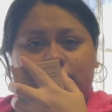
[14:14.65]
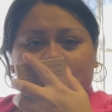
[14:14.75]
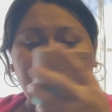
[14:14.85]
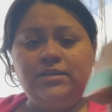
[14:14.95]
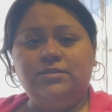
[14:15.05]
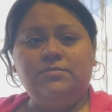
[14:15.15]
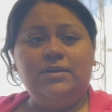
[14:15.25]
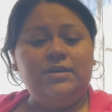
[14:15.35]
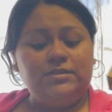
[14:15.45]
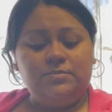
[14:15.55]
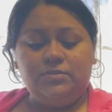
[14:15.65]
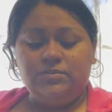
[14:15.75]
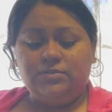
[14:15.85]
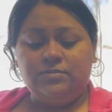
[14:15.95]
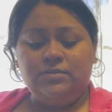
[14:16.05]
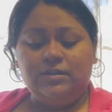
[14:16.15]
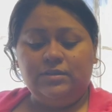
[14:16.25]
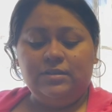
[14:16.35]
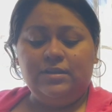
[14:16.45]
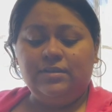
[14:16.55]
Castaway. It smells so
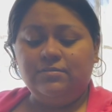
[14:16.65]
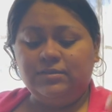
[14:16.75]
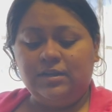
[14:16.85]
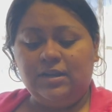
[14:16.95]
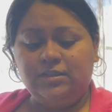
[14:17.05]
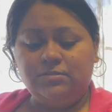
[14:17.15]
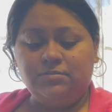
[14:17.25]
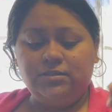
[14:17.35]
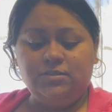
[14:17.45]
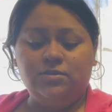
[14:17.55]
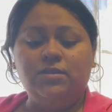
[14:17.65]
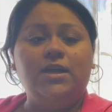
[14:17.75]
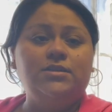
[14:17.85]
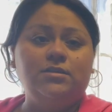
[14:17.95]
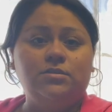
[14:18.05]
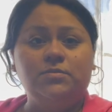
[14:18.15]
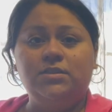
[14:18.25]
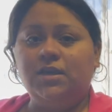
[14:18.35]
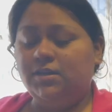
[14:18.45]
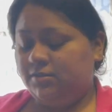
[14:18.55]
good. It was the last one, so that tells me
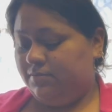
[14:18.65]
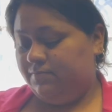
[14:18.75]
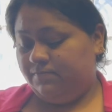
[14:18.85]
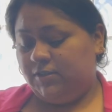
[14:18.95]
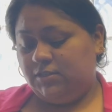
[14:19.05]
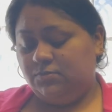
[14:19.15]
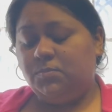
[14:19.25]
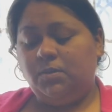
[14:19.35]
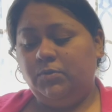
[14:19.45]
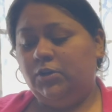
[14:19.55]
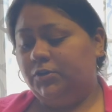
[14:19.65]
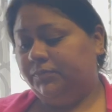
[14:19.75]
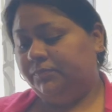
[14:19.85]
that it's popular.